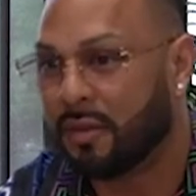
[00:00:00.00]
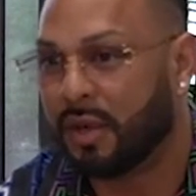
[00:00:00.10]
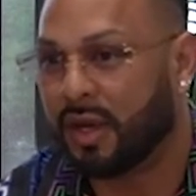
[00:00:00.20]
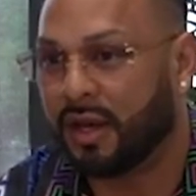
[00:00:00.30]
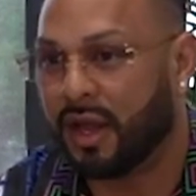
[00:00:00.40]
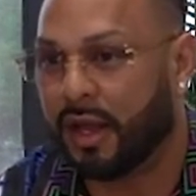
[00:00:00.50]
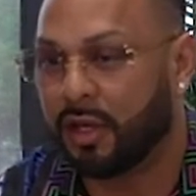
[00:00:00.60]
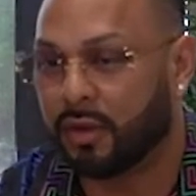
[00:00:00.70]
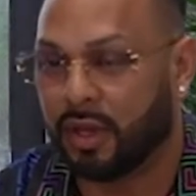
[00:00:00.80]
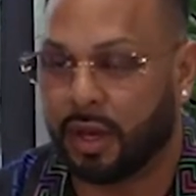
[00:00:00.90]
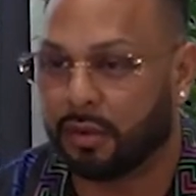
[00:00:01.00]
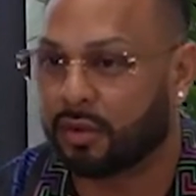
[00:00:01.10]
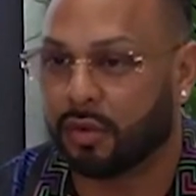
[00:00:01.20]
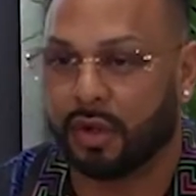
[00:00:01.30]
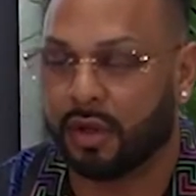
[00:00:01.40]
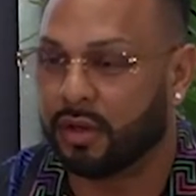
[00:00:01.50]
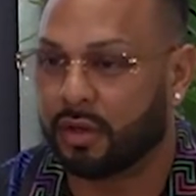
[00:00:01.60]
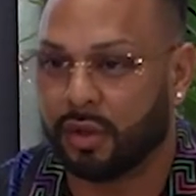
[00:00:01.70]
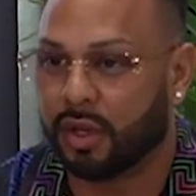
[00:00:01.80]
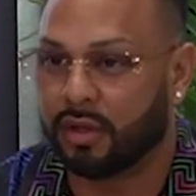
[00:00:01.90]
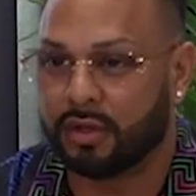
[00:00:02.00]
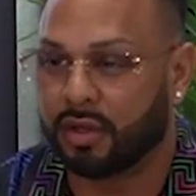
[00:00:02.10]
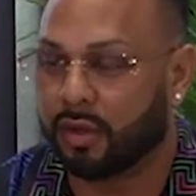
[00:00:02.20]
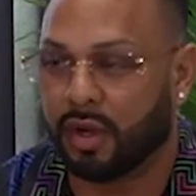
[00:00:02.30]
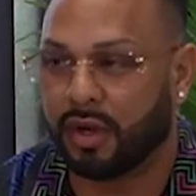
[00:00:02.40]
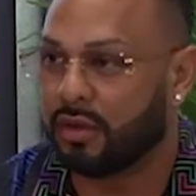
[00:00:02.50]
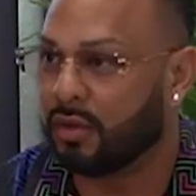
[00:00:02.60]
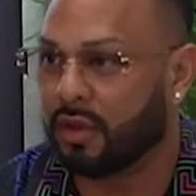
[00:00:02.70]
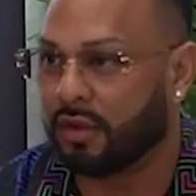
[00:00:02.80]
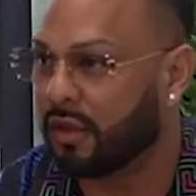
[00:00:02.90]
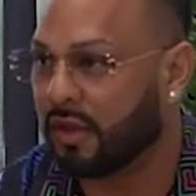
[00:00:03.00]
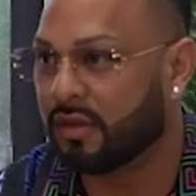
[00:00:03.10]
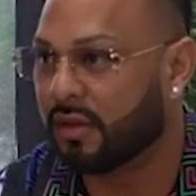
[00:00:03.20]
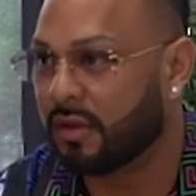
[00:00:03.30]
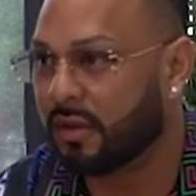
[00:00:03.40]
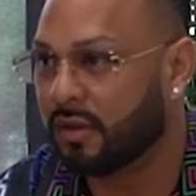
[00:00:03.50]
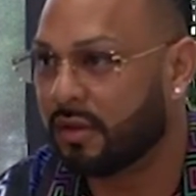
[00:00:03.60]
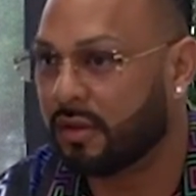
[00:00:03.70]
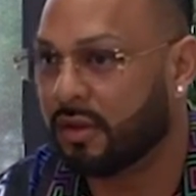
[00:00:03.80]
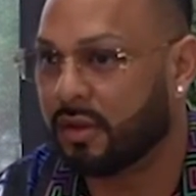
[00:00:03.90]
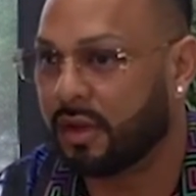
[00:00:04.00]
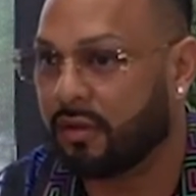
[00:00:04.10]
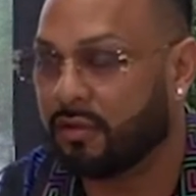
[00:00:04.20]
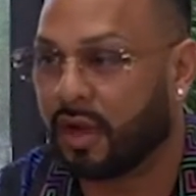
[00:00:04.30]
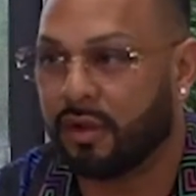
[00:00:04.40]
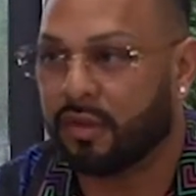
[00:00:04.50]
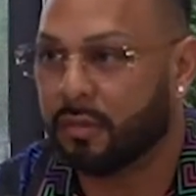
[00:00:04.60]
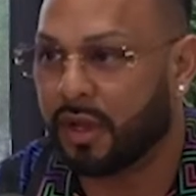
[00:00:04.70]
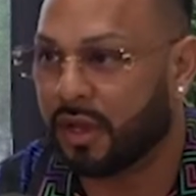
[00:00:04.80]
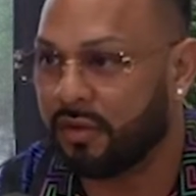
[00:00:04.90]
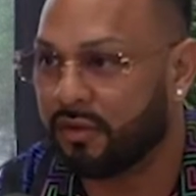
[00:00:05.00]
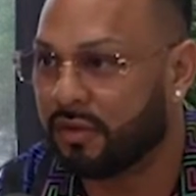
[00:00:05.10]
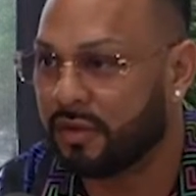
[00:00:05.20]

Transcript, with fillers: but I knew that I was going on, going to go on and do other things and to have triumph in my life.